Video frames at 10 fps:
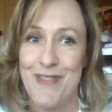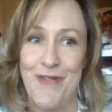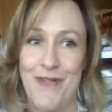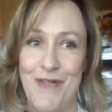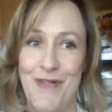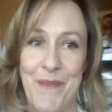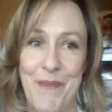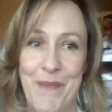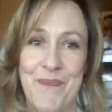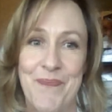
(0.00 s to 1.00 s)
if you
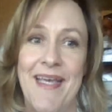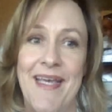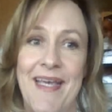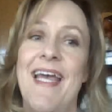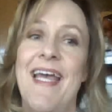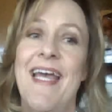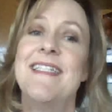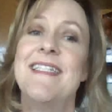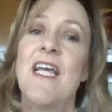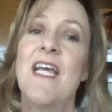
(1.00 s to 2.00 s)

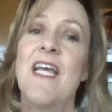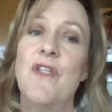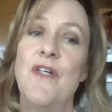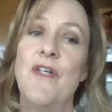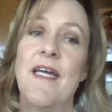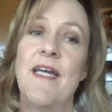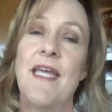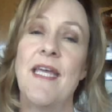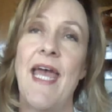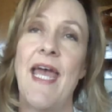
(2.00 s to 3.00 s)
do. Take a look
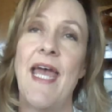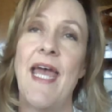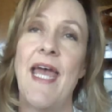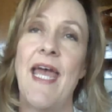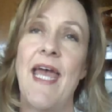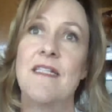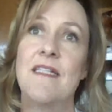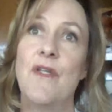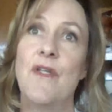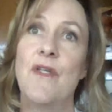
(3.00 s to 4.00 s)
at
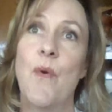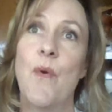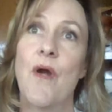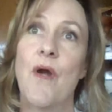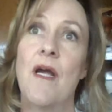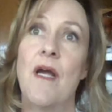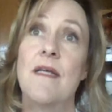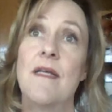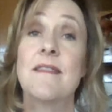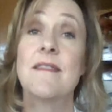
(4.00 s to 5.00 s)
your
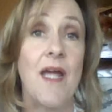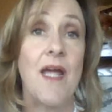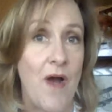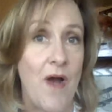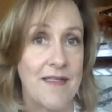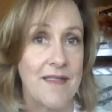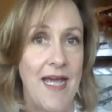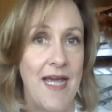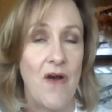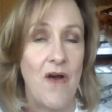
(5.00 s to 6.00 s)
sidewalks
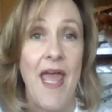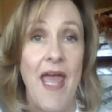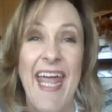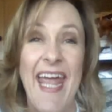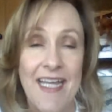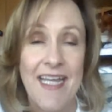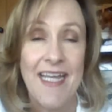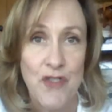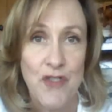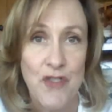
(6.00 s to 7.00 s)
now
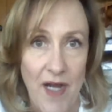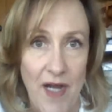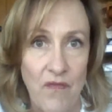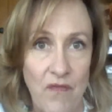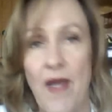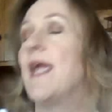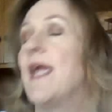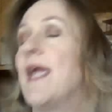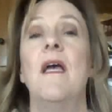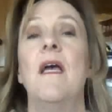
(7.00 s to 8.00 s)
and your driveway.
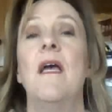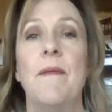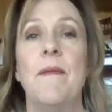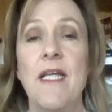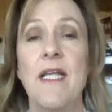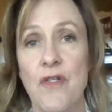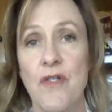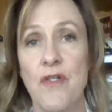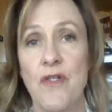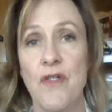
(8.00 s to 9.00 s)
Make
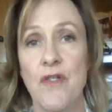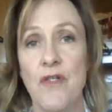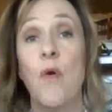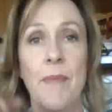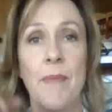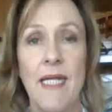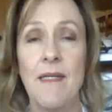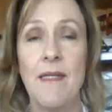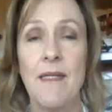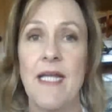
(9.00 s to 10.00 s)
sure it's not crumbling,
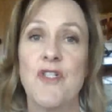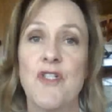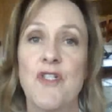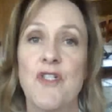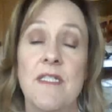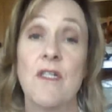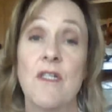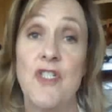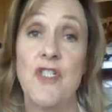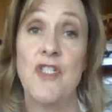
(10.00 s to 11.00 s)
make sure it's in
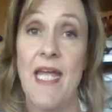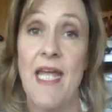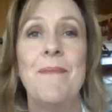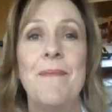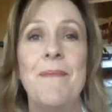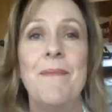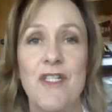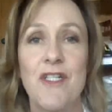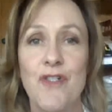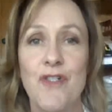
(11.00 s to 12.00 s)
good shape, and make
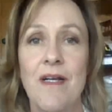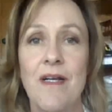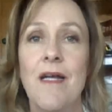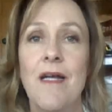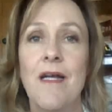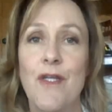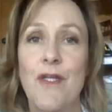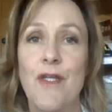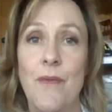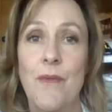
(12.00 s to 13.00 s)
sure
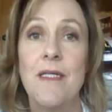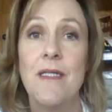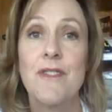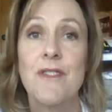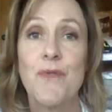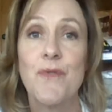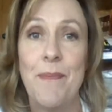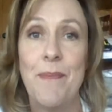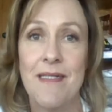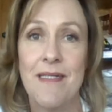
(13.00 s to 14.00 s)
you
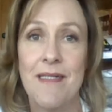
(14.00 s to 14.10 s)
sweep it,